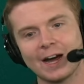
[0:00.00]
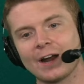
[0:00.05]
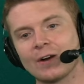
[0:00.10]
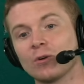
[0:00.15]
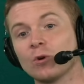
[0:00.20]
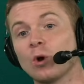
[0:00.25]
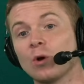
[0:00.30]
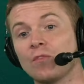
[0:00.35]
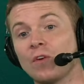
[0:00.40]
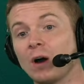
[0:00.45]
I
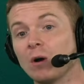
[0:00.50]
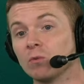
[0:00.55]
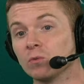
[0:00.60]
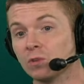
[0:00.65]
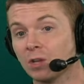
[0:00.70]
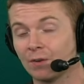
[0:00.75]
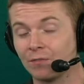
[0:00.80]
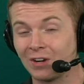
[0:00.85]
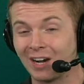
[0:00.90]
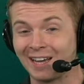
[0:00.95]
don't know if I would
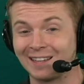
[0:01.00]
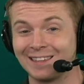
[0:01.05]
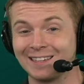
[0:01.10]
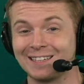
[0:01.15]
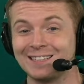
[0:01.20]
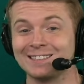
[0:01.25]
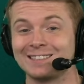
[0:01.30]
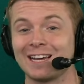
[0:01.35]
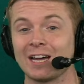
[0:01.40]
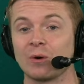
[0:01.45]
love it. I
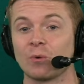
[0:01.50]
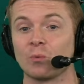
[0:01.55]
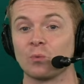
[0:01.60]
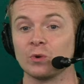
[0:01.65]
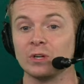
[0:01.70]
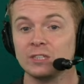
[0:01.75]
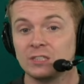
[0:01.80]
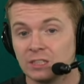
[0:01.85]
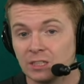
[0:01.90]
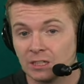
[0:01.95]
think he's kind of
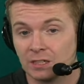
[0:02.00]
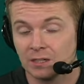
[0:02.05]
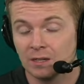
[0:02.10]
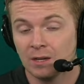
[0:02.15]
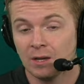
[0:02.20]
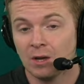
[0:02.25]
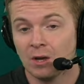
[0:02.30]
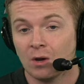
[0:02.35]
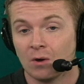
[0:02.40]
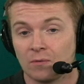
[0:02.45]
reaching
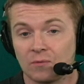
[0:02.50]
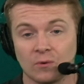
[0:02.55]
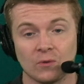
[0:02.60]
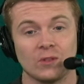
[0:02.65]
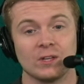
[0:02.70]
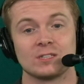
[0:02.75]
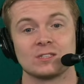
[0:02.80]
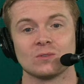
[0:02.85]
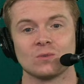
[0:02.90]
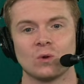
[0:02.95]
for
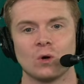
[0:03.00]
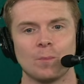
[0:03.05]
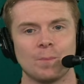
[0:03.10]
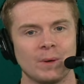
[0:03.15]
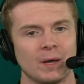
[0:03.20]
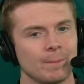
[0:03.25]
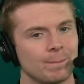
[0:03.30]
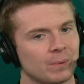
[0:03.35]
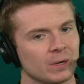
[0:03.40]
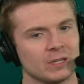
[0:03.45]
this a little
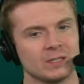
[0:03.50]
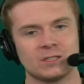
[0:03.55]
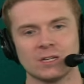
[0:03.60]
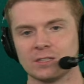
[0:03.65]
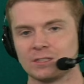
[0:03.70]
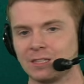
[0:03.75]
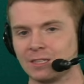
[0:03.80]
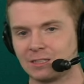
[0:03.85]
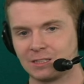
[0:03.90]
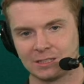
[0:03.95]
bit, but he
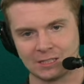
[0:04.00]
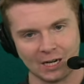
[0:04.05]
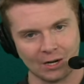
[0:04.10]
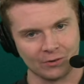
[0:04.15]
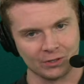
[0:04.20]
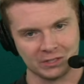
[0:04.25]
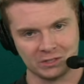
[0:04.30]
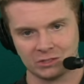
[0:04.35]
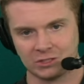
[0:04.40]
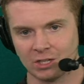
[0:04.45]
does
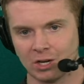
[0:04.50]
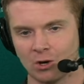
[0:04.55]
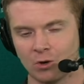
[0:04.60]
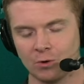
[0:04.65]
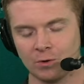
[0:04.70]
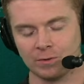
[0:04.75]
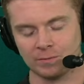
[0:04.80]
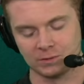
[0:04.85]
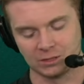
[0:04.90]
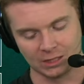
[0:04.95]
excel in zone.